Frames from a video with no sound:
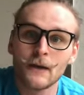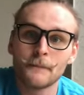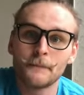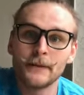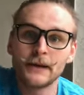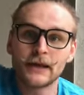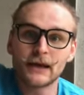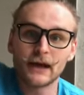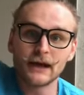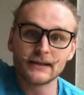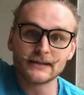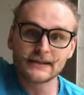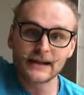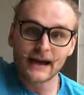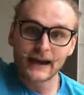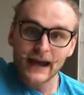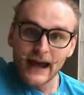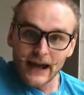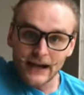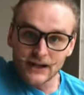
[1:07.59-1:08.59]
because
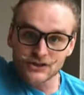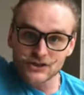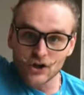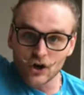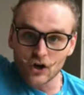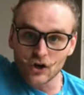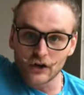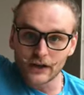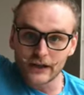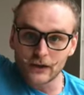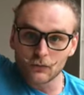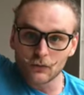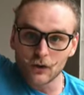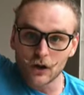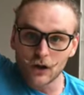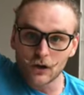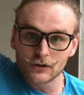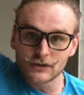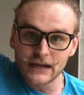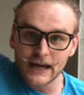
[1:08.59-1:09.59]
that externally
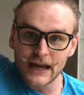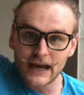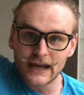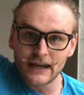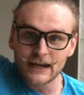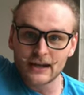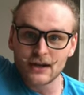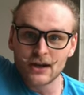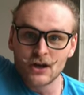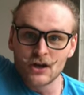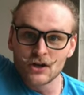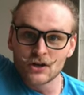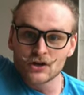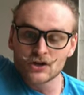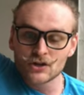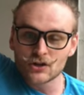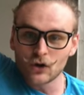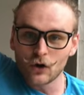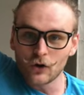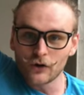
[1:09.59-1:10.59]
rotated
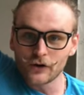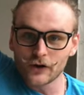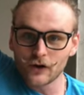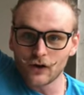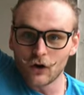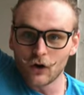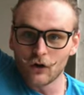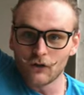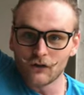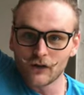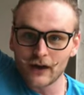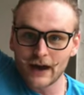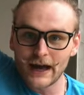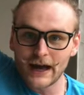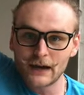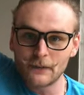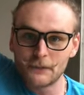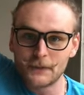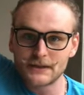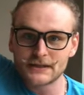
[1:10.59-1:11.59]
shoulder
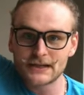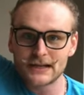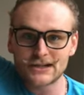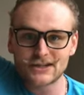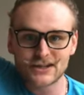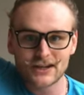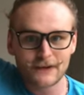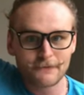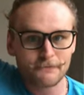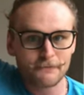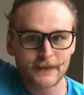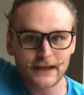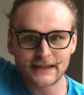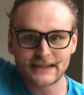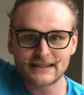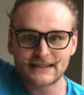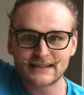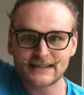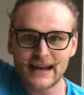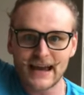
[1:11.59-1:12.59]
overhead position, it's
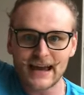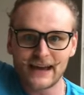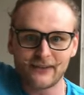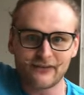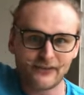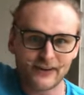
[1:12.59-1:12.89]
safe,